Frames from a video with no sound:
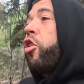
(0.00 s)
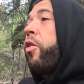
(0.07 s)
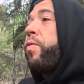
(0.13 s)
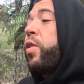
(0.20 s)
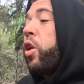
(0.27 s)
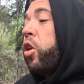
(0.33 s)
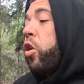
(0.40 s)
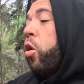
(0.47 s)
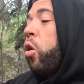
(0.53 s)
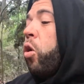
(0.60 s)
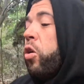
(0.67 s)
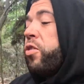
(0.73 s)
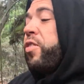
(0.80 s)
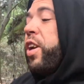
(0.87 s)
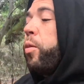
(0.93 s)
off the
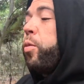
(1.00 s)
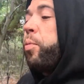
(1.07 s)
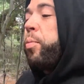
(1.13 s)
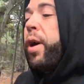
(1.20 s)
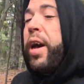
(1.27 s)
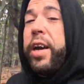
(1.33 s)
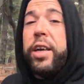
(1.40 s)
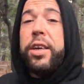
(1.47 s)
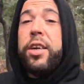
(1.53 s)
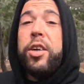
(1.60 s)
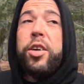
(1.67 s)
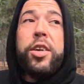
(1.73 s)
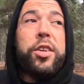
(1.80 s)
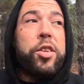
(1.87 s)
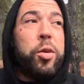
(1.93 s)
laws that were made
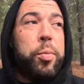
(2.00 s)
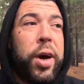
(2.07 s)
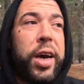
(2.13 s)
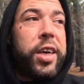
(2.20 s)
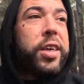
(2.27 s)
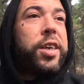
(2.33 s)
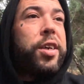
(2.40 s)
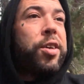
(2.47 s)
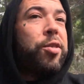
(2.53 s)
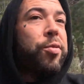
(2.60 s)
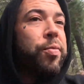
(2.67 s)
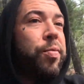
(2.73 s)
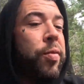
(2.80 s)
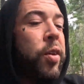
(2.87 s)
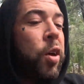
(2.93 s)
to make
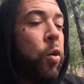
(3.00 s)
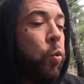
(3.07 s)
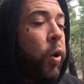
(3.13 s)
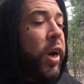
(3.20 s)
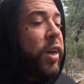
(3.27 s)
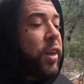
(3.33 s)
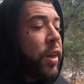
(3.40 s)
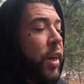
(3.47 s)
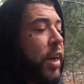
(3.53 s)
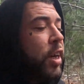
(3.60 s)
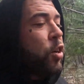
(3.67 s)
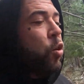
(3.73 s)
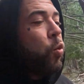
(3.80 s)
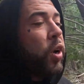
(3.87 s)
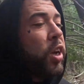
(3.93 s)
weed
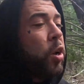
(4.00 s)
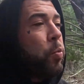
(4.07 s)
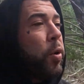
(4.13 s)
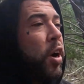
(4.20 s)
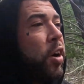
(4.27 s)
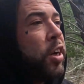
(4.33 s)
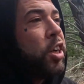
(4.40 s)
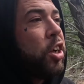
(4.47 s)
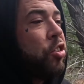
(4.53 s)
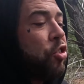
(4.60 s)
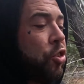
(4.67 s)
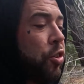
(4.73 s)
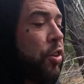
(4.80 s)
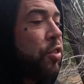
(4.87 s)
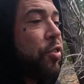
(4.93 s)
illegal in America
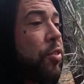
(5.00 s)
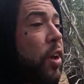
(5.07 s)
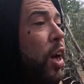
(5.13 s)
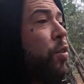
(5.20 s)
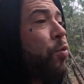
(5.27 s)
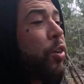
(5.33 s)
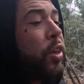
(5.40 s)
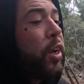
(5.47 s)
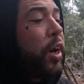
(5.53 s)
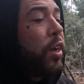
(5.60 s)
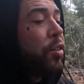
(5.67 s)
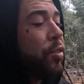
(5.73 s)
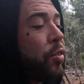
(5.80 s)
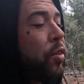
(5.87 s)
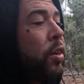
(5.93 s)
during the slavery
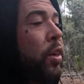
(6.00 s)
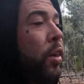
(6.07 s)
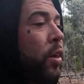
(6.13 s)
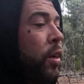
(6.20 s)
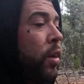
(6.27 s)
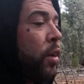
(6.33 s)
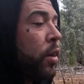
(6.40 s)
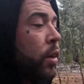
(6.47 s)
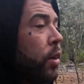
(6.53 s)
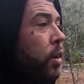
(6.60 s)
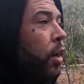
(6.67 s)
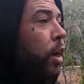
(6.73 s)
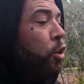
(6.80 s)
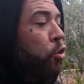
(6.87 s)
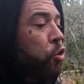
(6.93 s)
days.
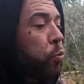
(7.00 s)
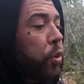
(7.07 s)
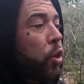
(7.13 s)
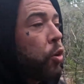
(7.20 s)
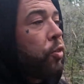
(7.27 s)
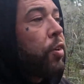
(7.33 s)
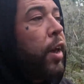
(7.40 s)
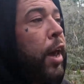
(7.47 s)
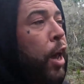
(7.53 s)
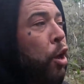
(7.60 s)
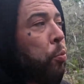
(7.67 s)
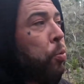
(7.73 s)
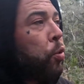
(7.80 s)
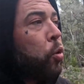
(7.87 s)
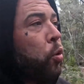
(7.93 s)
And it was because
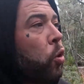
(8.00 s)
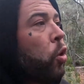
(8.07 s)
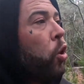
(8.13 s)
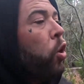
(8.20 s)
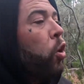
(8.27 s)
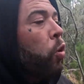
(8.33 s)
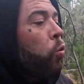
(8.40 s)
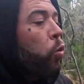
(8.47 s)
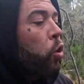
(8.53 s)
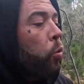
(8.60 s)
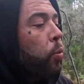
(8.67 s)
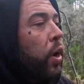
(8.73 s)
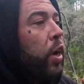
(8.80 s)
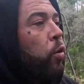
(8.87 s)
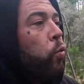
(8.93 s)
hemp would have
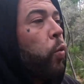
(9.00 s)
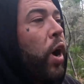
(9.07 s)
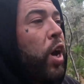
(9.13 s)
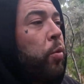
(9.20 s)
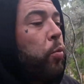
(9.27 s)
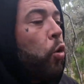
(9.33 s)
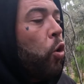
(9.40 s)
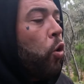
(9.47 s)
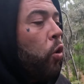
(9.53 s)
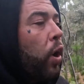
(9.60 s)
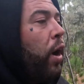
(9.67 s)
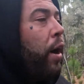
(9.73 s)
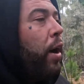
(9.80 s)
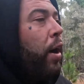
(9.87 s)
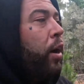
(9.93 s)
been way
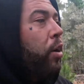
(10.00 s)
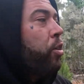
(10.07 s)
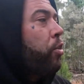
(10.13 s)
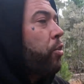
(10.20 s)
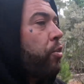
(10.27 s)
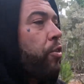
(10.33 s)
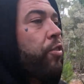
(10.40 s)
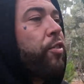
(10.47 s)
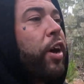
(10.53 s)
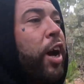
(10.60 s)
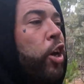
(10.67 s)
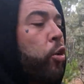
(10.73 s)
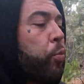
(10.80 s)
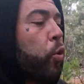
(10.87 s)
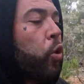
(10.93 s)
more
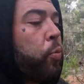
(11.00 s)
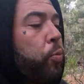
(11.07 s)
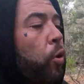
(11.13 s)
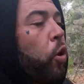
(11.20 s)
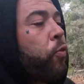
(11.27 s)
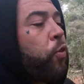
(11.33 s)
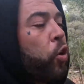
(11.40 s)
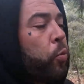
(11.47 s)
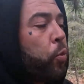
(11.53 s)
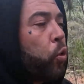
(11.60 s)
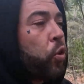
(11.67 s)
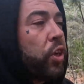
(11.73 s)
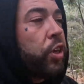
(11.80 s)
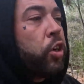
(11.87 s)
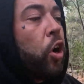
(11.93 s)
sustainable and
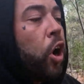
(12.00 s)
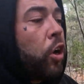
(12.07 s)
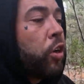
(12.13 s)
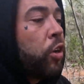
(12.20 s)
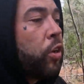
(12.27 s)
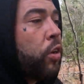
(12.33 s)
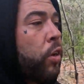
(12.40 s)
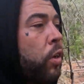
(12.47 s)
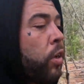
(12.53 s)
profitable than cotton.